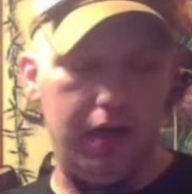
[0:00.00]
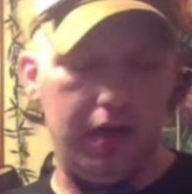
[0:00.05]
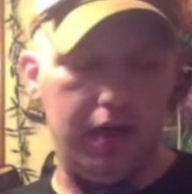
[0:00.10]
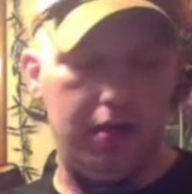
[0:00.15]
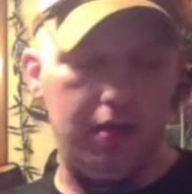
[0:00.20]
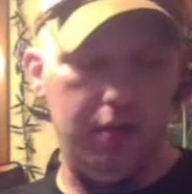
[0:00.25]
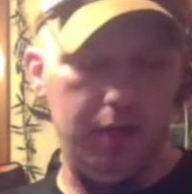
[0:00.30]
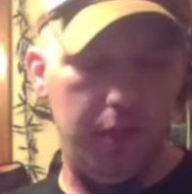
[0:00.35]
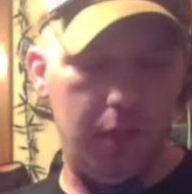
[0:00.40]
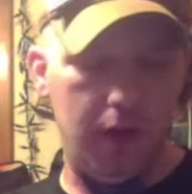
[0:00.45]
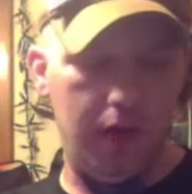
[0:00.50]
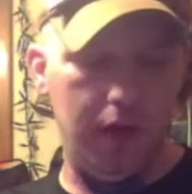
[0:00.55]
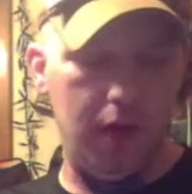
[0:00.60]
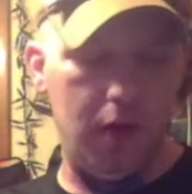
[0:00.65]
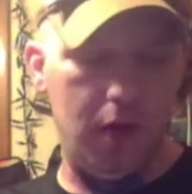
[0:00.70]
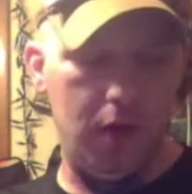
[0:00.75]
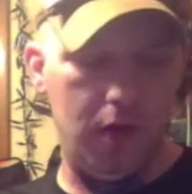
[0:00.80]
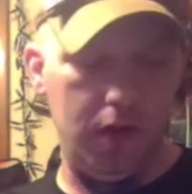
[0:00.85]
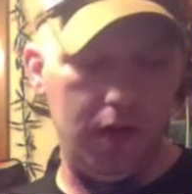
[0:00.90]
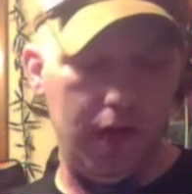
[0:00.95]
the
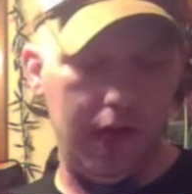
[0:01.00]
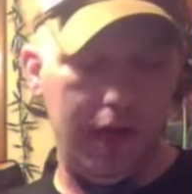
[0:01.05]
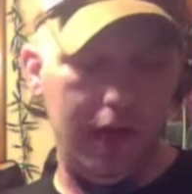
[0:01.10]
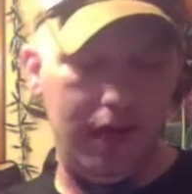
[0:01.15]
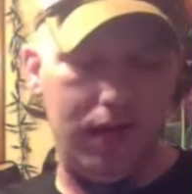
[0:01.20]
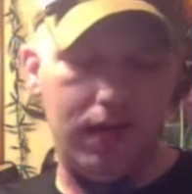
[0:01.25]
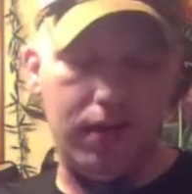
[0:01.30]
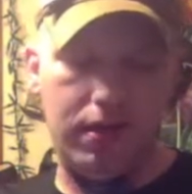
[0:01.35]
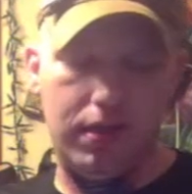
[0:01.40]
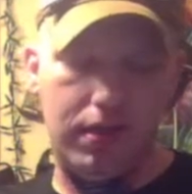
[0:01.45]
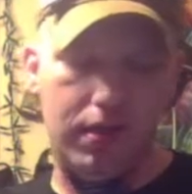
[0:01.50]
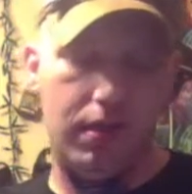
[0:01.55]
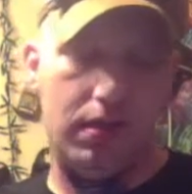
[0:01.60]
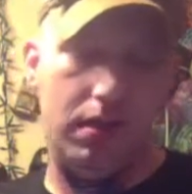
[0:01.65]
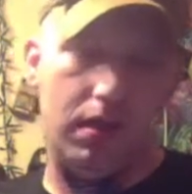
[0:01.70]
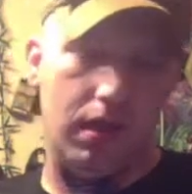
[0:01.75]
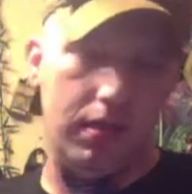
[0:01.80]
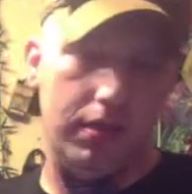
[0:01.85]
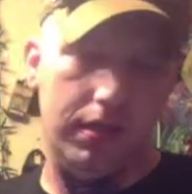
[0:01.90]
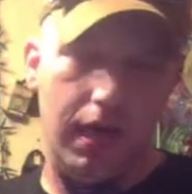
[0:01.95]
2.0, it
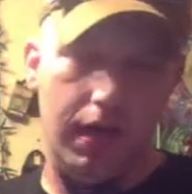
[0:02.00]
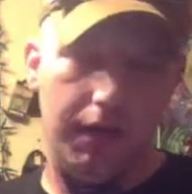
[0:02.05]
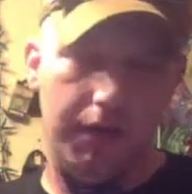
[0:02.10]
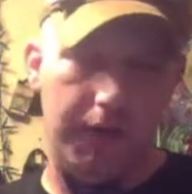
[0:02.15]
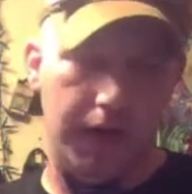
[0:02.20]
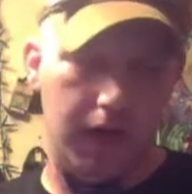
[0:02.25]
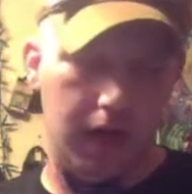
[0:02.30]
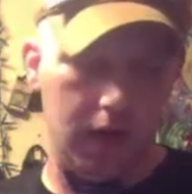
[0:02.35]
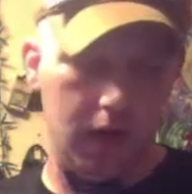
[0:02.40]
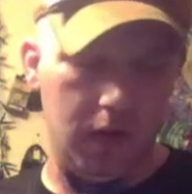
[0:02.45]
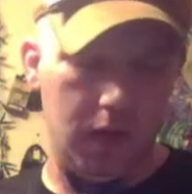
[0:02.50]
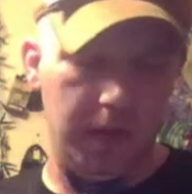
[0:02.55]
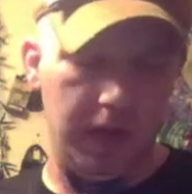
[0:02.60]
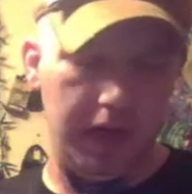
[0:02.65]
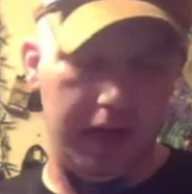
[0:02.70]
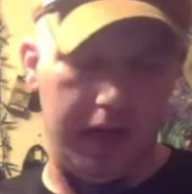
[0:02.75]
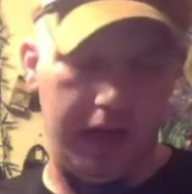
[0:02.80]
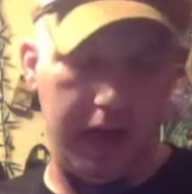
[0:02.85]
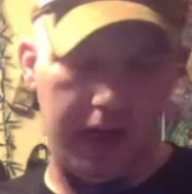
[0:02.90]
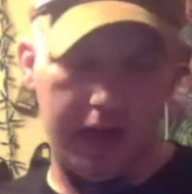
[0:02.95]
does got a fair little bit
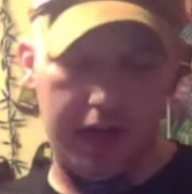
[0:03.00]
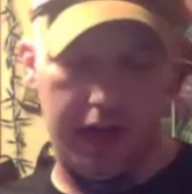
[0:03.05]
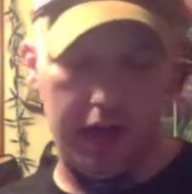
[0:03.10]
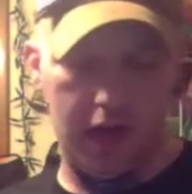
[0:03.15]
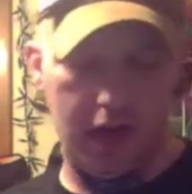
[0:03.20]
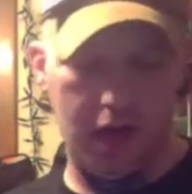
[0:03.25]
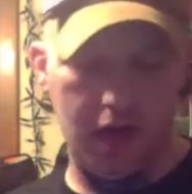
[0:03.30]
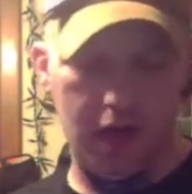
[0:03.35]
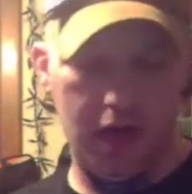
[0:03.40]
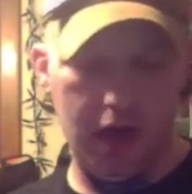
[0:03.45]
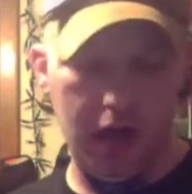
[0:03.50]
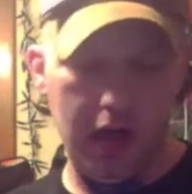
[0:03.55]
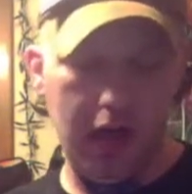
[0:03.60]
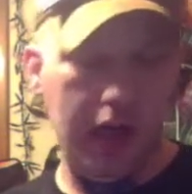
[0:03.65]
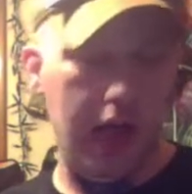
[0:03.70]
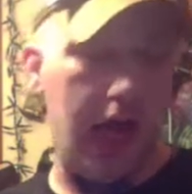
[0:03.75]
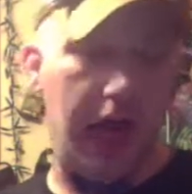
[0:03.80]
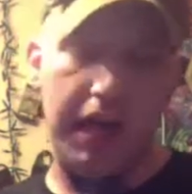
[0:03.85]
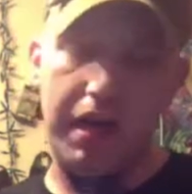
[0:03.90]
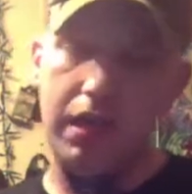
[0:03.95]
of kick.
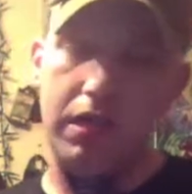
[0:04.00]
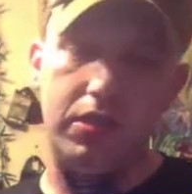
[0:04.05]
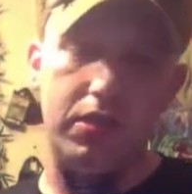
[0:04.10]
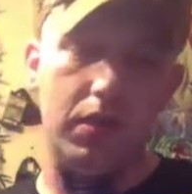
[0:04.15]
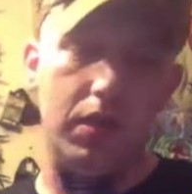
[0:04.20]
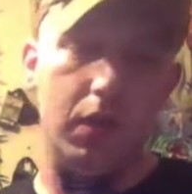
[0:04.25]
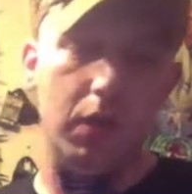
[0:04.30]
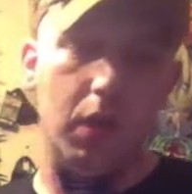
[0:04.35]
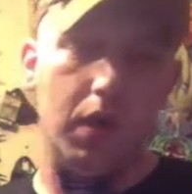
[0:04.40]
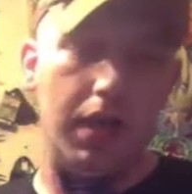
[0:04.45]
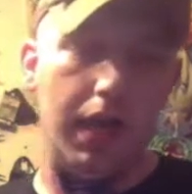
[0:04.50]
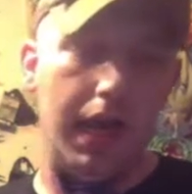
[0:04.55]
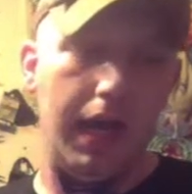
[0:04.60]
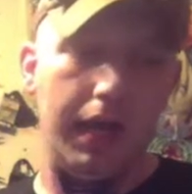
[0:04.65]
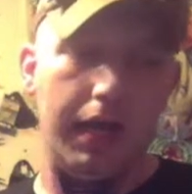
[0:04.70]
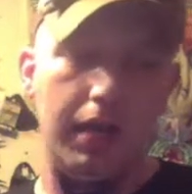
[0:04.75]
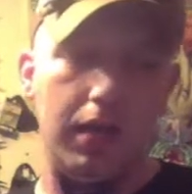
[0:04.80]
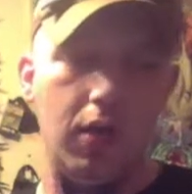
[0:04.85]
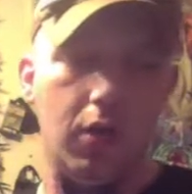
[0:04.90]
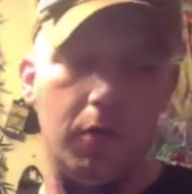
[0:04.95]
I can shoot it
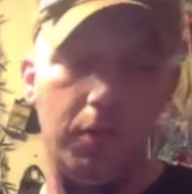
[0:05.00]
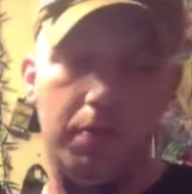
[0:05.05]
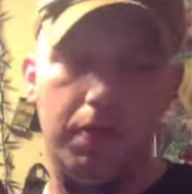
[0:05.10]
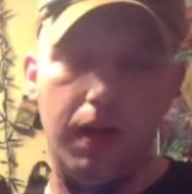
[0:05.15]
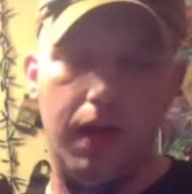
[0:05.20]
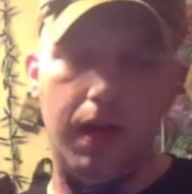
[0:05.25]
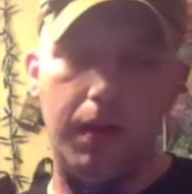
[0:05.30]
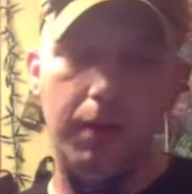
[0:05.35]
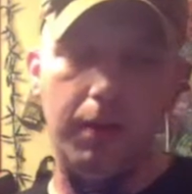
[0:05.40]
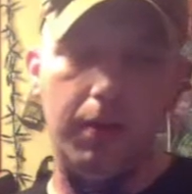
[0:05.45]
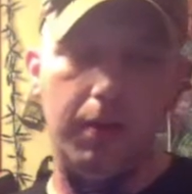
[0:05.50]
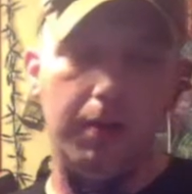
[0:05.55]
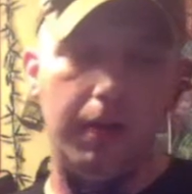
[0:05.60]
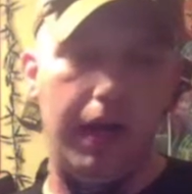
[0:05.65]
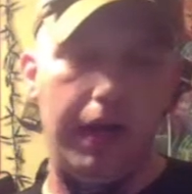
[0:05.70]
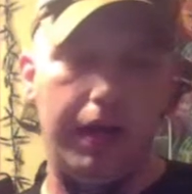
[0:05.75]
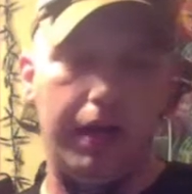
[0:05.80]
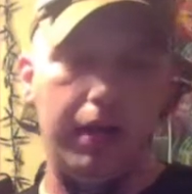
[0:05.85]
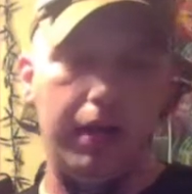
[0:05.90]
one-handed, no problem. I